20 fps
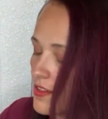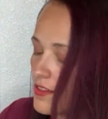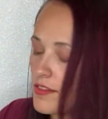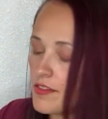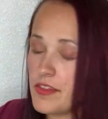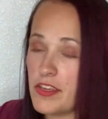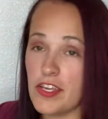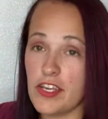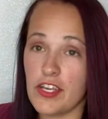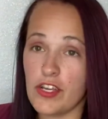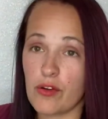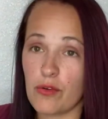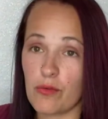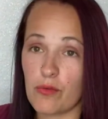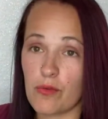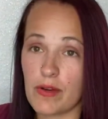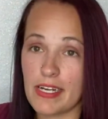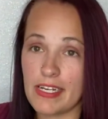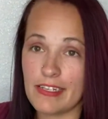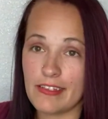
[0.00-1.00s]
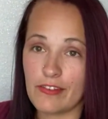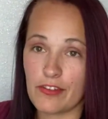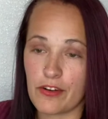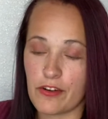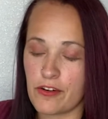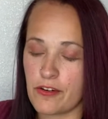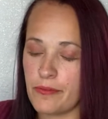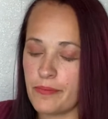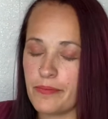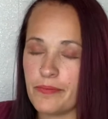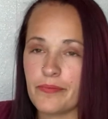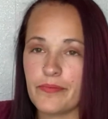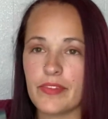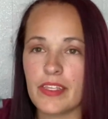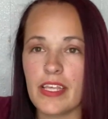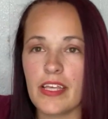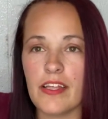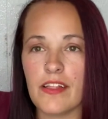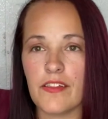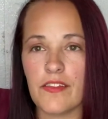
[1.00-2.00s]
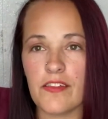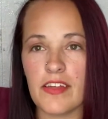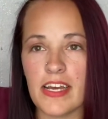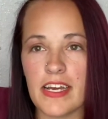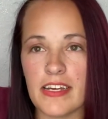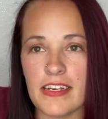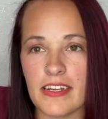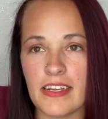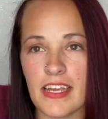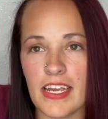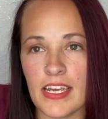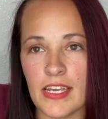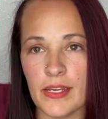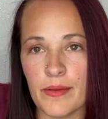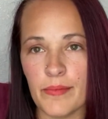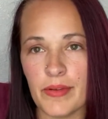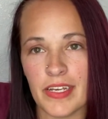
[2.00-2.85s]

the razor that came